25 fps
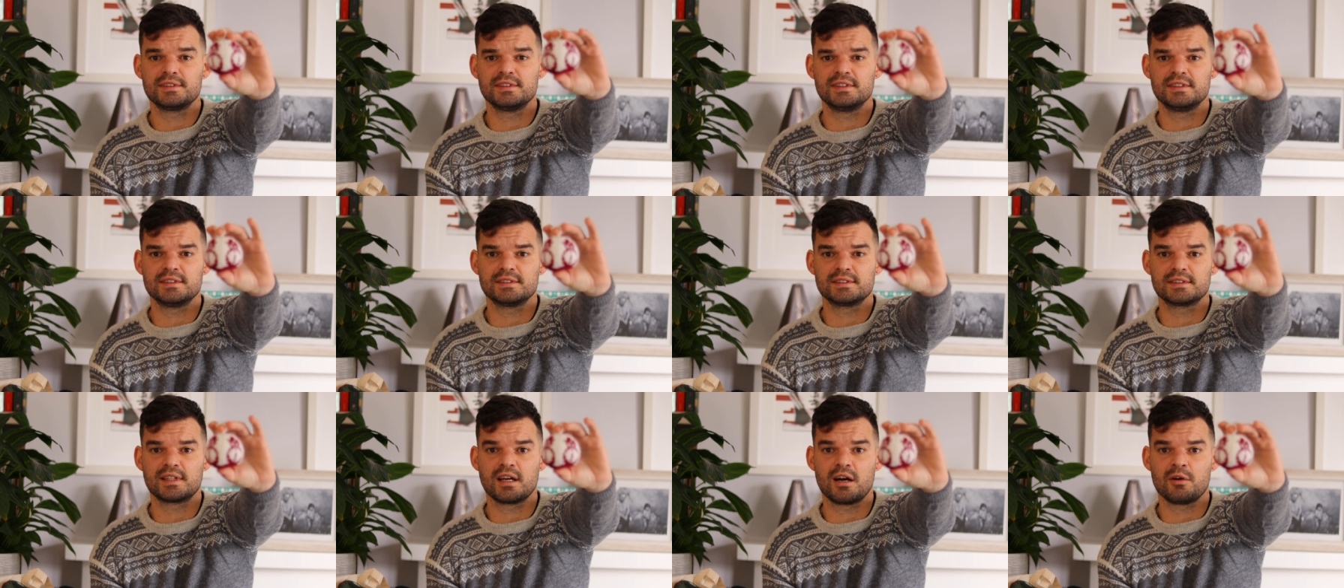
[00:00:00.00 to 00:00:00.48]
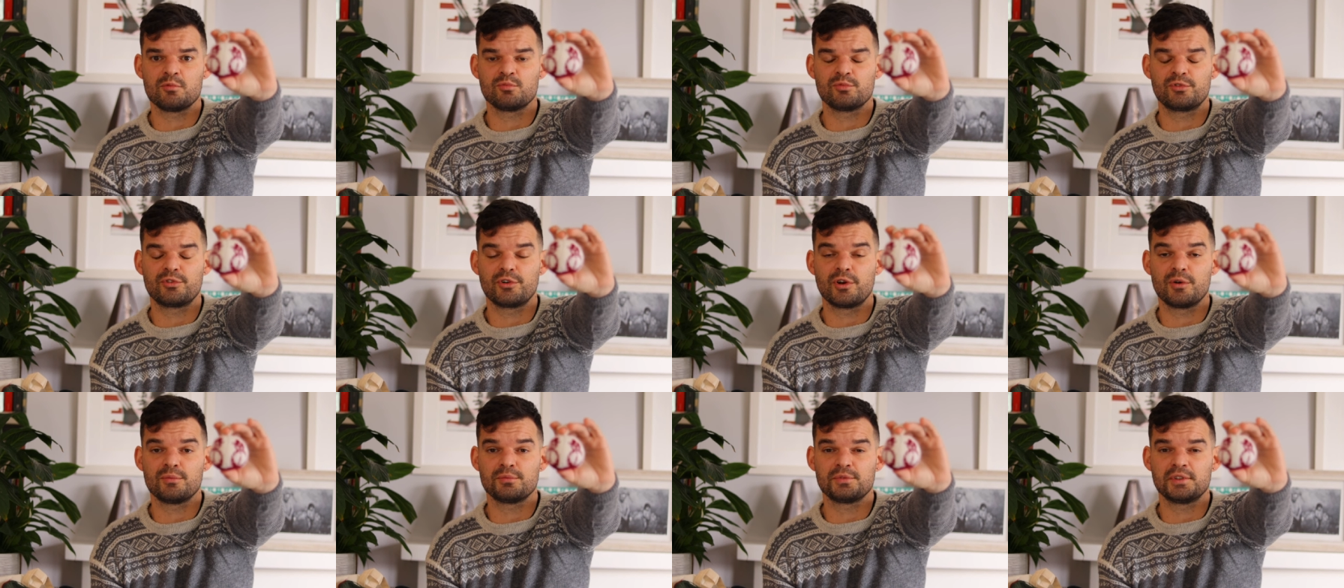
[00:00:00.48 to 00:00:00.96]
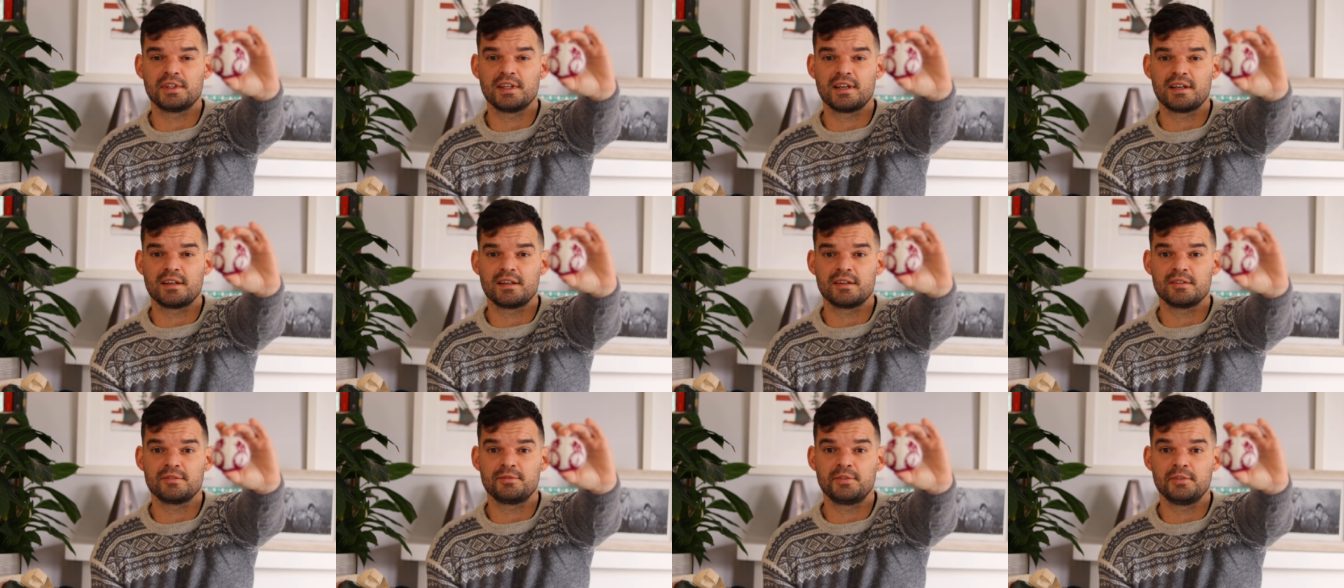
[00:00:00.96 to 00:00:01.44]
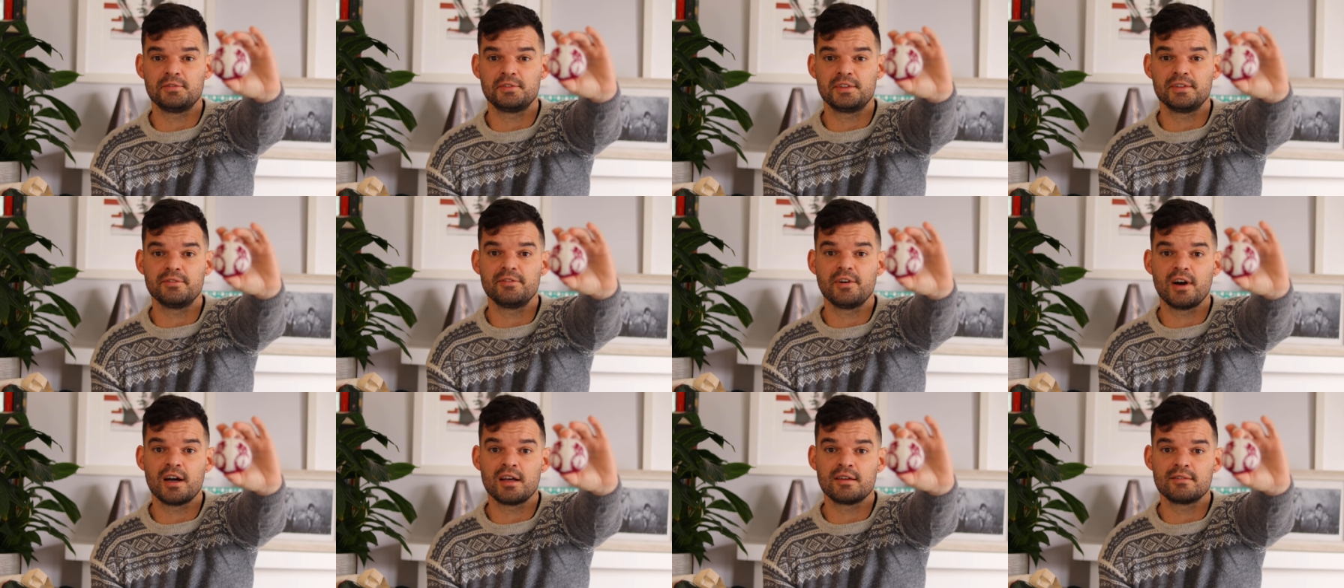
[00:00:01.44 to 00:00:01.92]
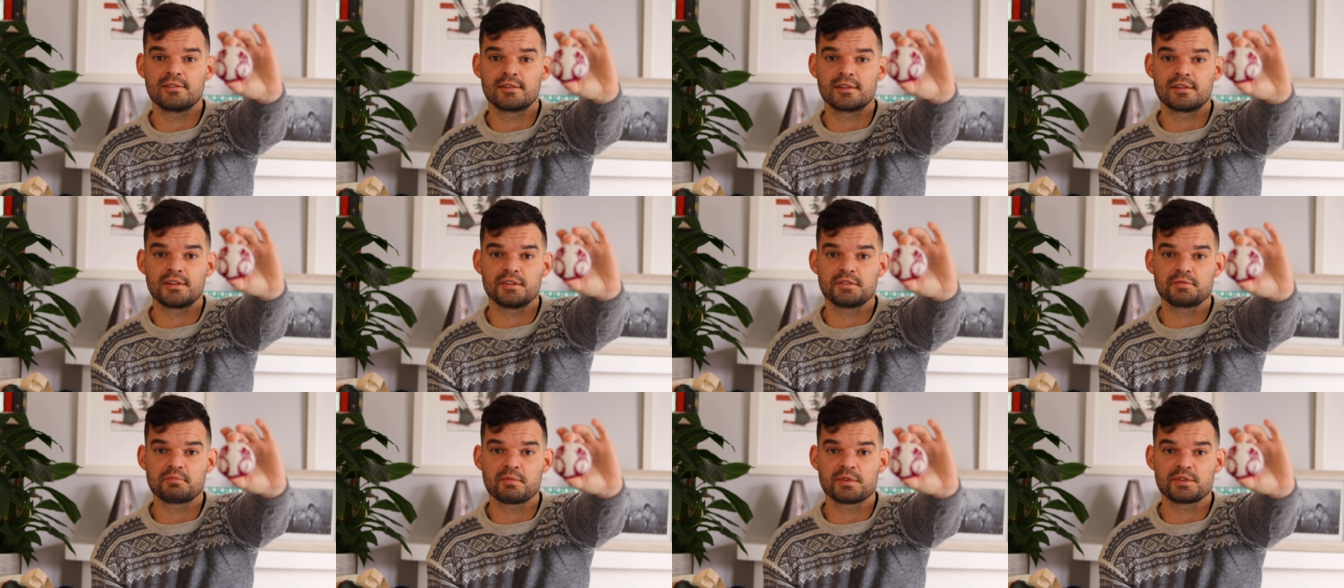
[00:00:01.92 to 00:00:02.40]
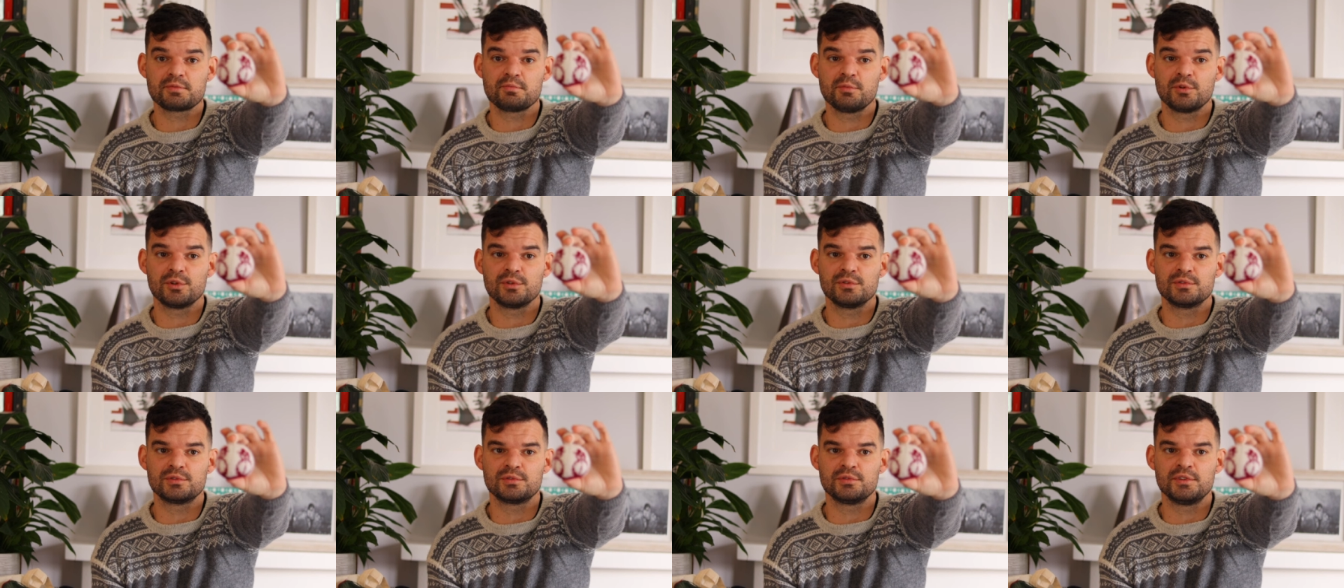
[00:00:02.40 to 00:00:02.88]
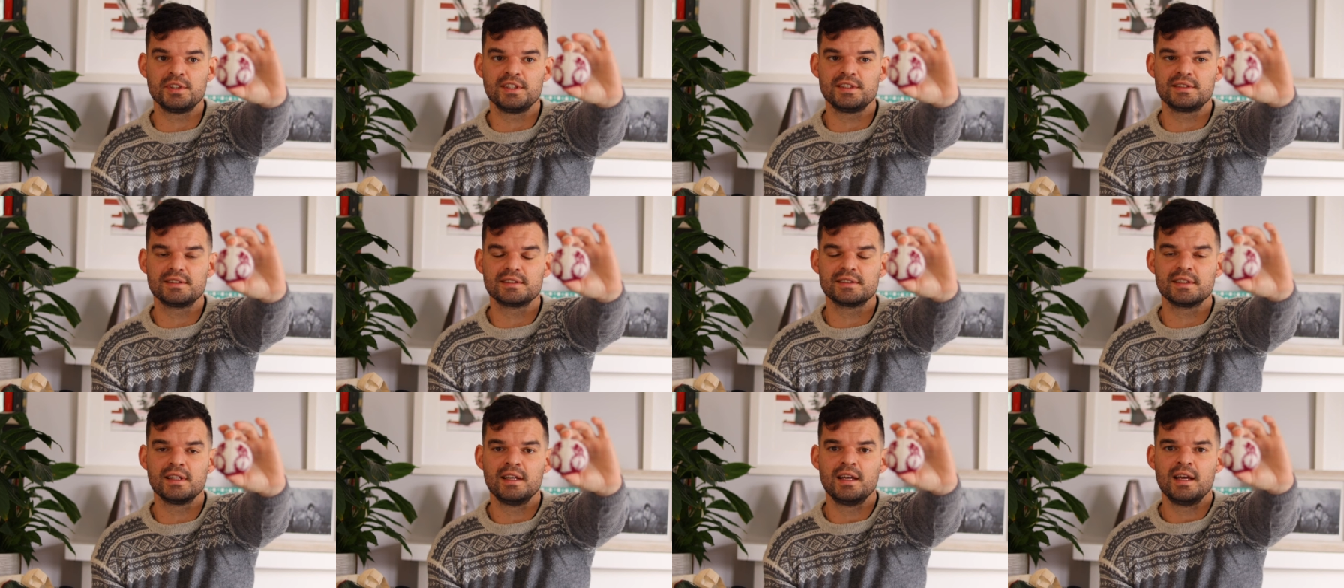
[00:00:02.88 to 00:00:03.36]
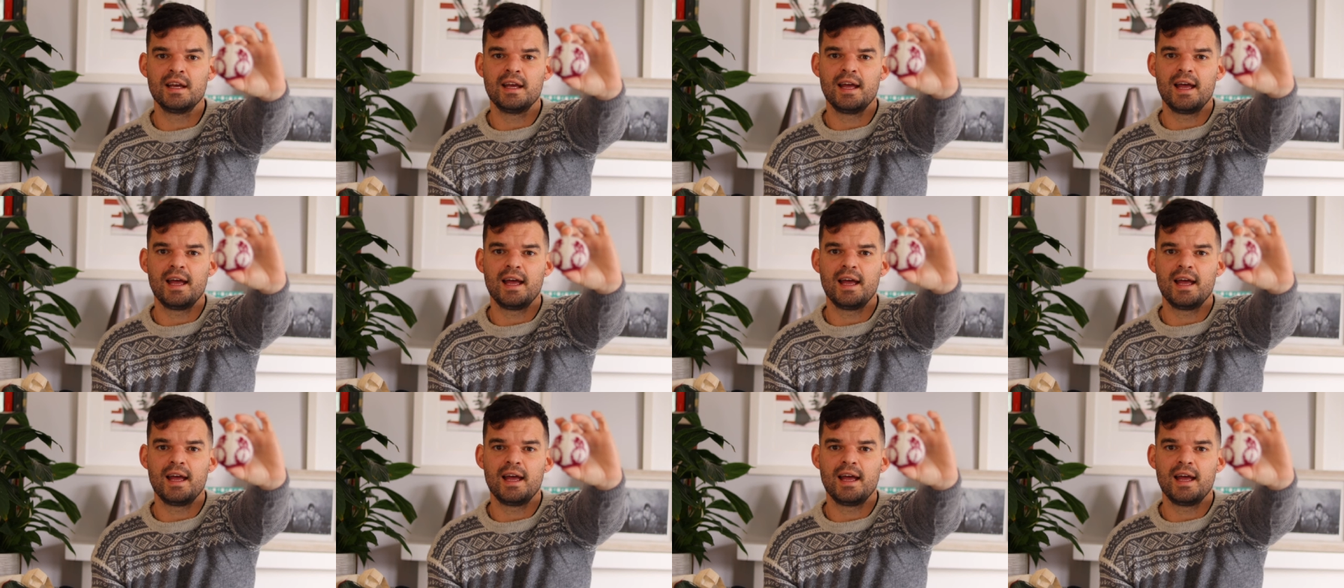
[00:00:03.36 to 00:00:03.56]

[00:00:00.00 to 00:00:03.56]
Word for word: These come from their 55 Christmas ball to knits